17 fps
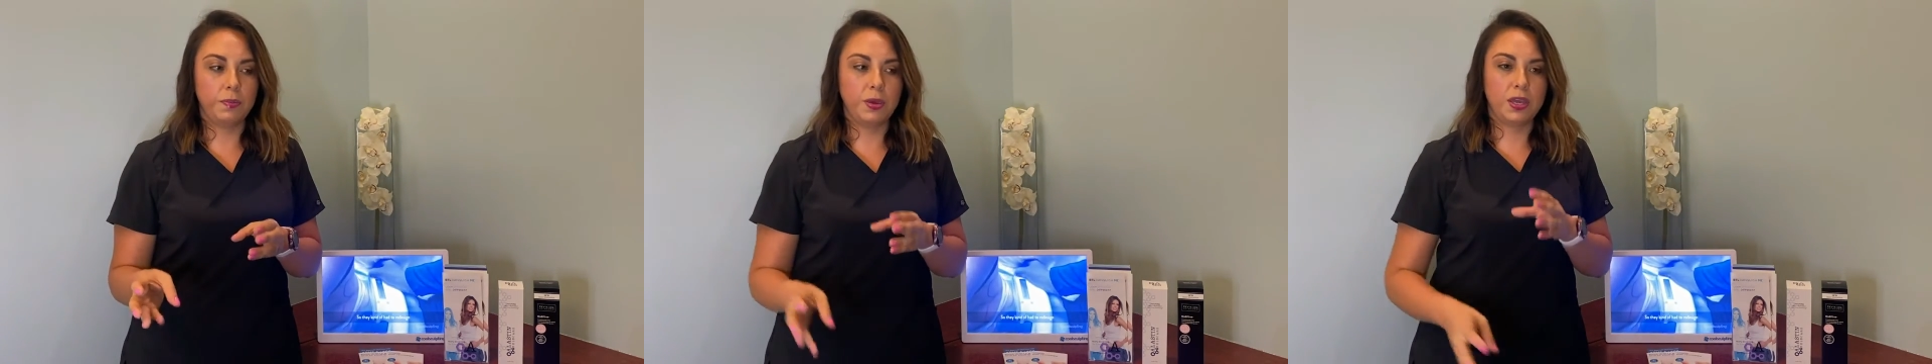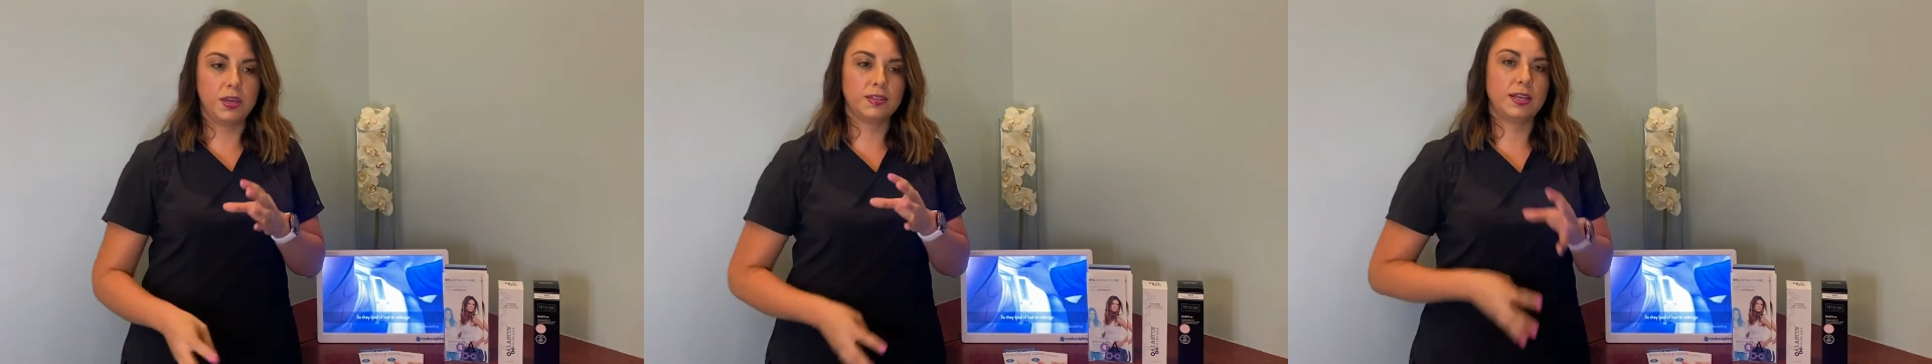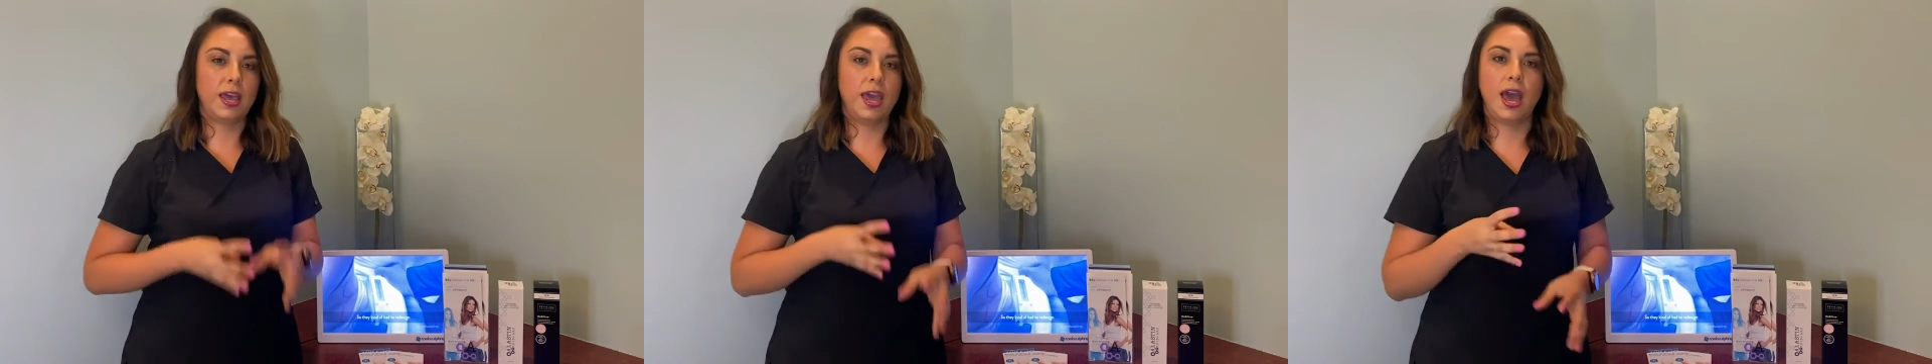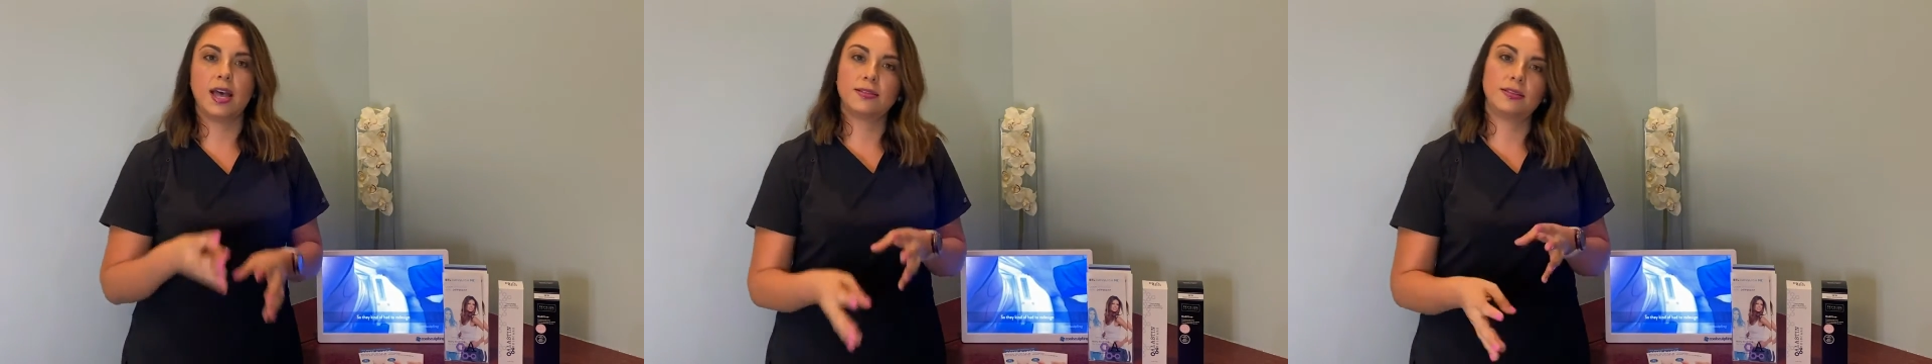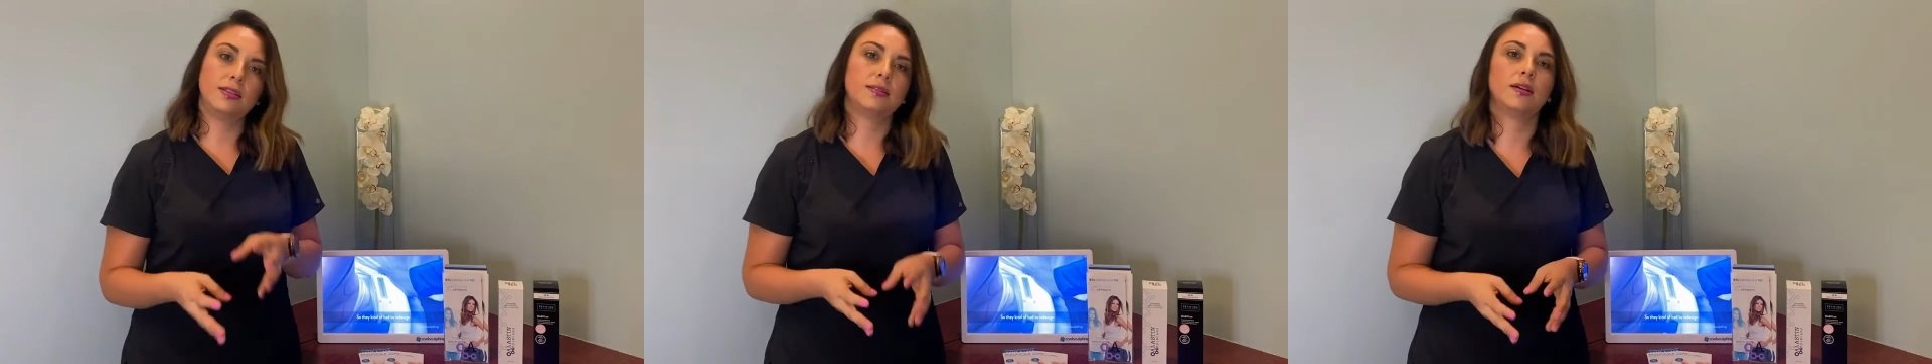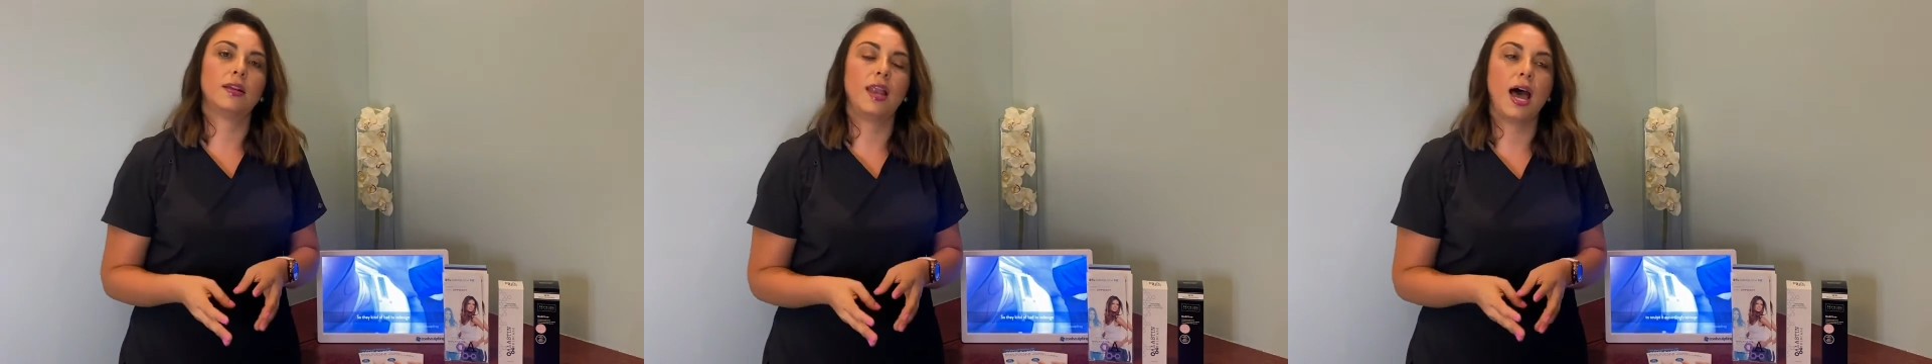because I ask
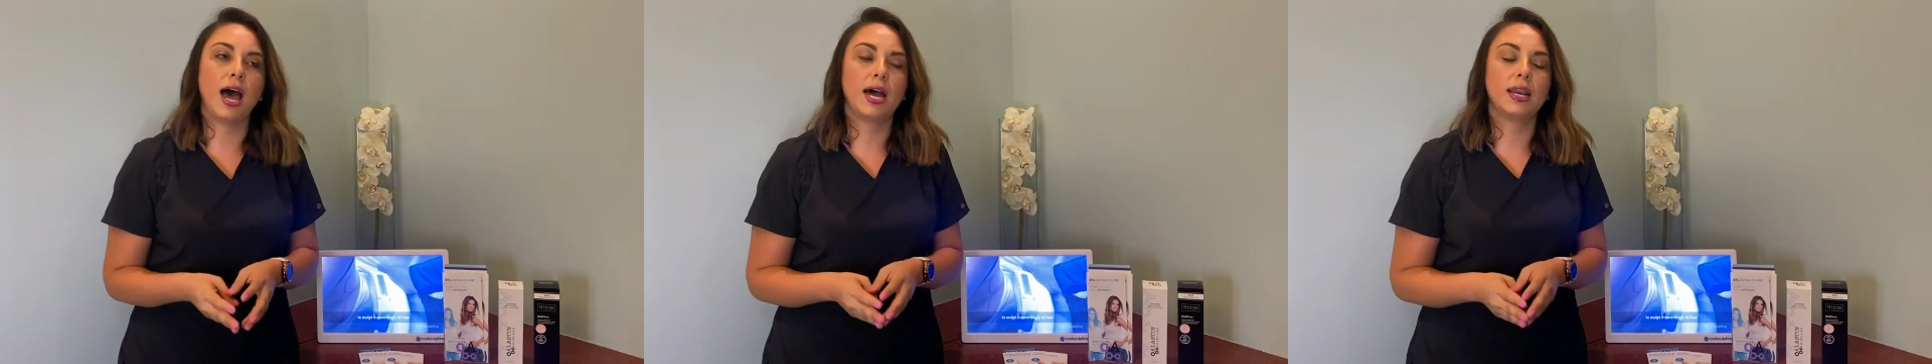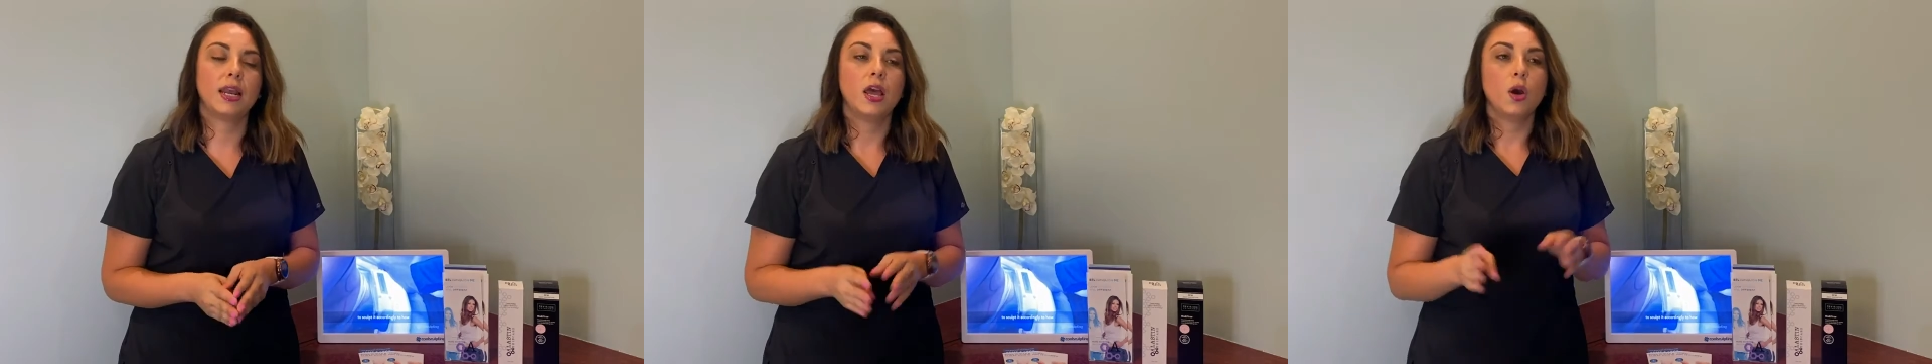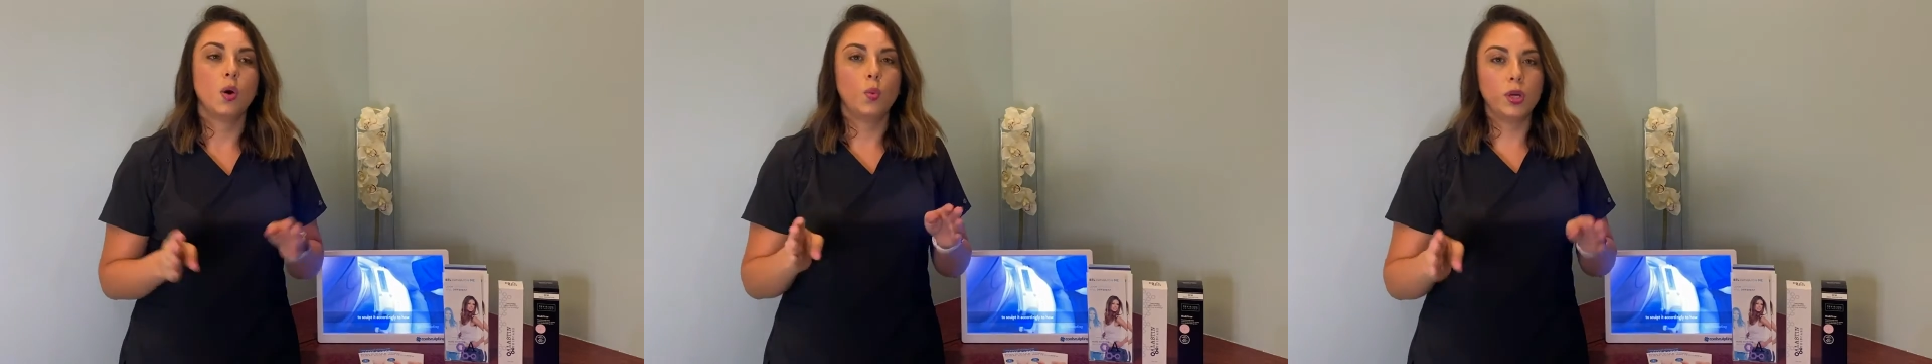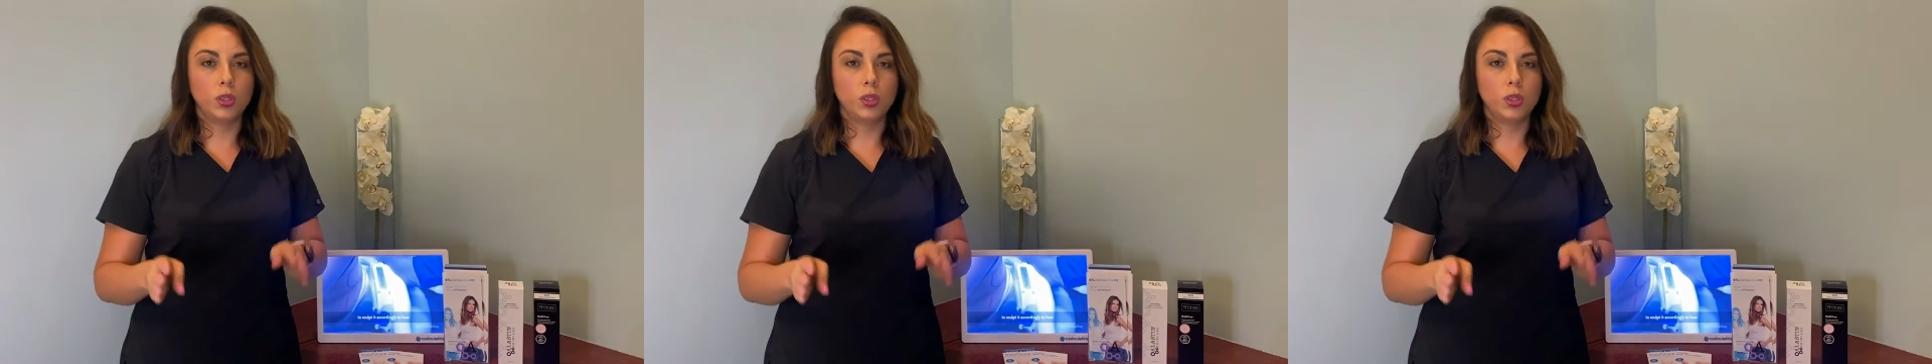this a lot,